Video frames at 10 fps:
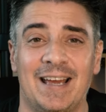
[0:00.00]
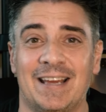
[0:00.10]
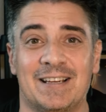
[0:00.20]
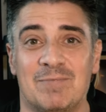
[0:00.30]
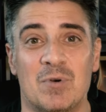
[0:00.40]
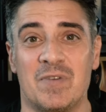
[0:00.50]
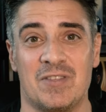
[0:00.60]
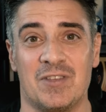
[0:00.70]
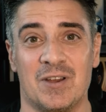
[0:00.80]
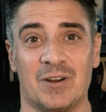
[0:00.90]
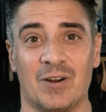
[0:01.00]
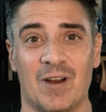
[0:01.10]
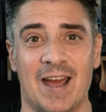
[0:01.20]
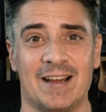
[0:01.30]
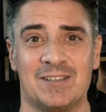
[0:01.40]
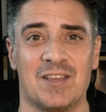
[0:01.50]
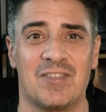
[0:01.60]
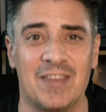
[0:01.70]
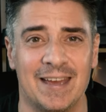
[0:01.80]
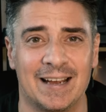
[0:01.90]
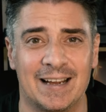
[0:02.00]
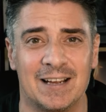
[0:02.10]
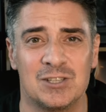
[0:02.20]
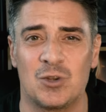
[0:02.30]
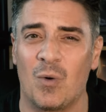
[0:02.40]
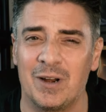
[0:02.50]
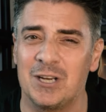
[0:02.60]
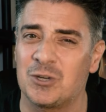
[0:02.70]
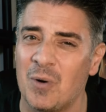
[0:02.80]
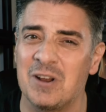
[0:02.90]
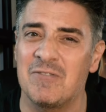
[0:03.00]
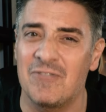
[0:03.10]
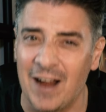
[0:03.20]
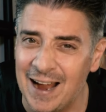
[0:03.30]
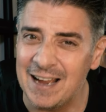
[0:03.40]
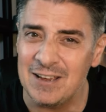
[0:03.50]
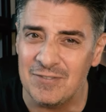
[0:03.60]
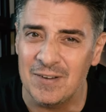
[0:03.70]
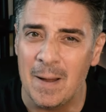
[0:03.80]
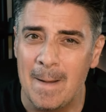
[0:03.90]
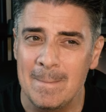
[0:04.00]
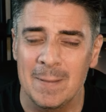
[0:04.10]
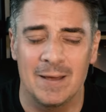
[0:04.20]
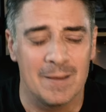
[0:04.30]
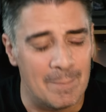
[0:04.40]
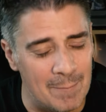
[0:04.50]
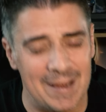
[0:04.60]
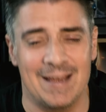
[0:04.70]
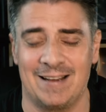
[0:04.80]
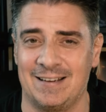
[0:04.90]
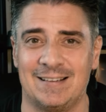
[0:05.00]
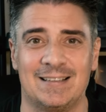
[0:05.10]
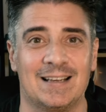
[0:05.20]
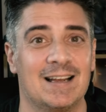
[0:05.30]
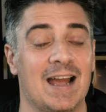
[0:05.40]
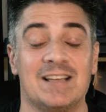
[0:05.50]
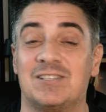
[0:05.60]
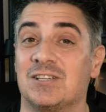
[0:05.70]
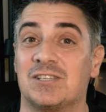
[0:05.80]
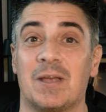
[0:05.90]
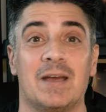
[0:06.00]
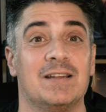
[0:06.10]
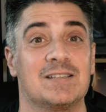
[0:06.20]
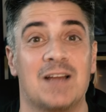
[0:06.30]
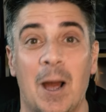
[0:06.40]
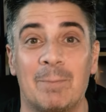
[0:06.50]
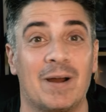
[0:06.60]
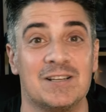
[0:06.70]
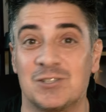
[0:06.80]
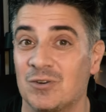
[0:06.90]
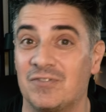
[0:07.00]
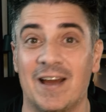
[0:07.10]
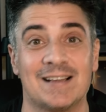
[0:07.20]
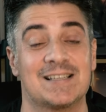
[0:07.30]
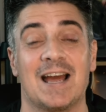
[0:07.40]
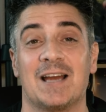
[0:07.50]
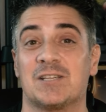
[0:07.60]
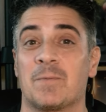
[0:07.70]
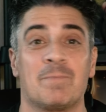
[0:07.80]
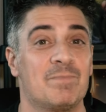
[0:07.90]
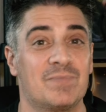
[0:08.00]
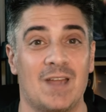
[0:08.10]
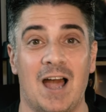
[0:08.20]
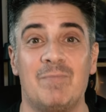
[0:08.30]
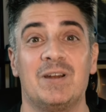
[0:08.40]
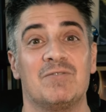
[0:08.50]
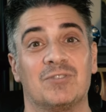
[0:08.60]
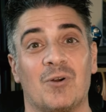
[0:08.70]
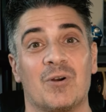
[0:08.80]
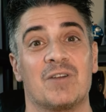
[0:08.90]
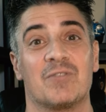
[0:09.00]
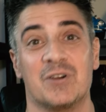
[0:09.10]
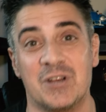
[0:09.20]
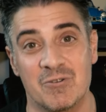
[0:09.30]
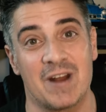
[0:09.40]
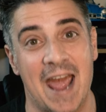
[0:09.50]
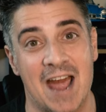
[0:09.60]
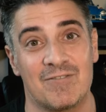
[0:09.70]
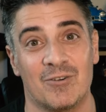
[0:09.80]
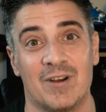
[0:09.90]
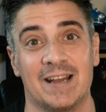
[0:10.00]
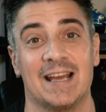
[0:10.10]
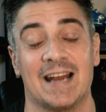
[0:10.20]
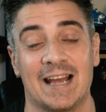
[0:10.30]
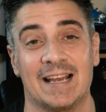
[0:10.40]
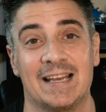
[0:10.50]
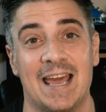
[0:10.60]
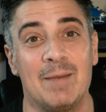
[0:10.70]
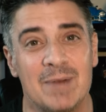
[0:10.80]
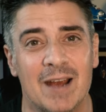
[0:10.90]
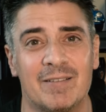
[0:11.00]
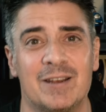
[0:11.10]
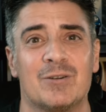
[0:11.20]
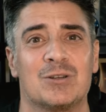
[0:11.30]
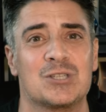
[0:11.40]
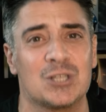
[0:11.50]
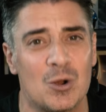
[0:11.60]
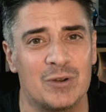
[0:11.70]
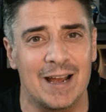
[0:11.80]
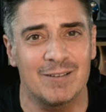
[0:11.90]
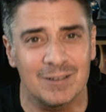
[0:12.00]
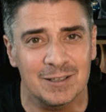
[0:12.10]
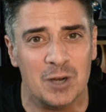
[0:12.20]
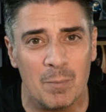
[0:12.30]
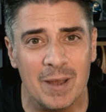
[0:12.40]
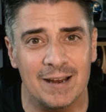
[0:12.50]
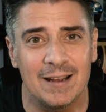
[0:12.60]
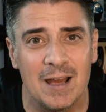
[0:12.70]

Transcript: in the movie theater, and to think 2025, man, it has gone by so fast, guys. I've been in Florida for a year and a half already, and I came down here to slow down a little bit,